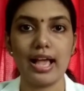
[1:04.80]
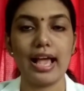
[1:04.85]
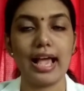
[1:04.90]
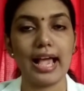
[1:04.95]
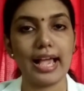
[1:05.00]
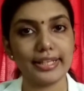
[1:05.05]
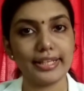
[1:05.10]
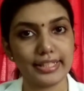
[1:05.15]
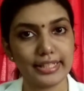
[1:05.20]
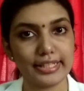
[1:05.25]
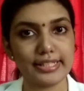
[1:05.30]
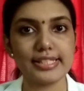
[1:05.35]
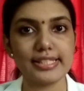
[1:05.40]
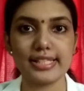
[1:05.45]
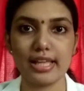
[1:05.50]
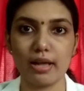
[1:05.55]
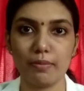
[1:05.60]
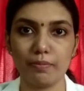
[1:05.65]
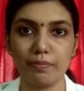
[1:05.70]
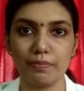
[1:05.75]
and in
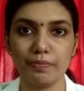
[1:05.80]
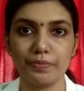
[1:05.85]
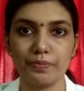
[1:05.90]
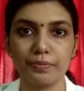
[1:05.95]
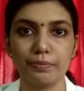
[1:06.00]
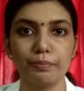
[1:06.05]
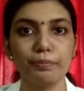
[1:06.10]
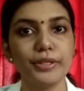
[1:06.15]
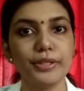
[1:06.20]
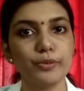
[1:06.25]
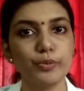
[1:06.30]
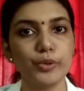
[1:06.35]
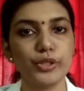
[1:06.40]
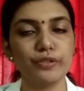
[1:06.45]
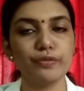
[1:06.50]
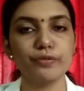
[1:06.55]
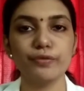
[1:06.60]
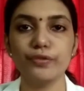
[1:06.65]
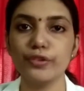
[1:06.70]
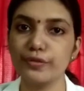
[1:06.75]
some
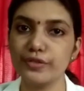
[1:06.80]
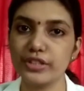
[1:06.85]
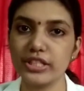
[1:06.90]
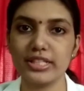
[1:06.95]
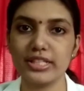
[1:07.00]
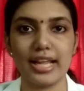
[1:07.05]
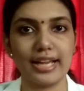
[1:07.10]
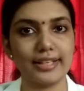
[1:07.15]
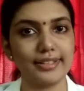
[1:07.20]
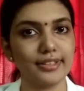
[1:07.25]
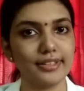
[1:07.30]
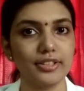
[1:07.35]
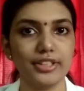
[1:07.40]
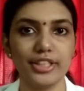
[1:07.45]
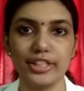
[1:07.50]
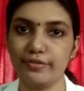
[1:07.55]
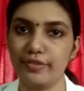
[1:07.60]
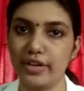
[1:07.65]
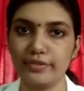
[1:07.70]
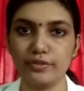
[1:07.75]
between 15 and
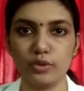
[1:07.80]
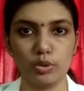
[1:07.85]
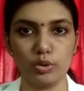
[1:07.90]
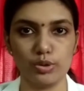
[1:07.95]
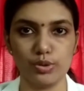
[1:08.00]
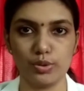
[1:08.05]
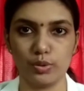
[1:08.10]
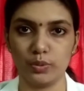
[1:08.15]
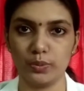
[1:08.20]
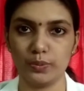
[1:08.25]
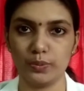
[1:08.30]
35 also.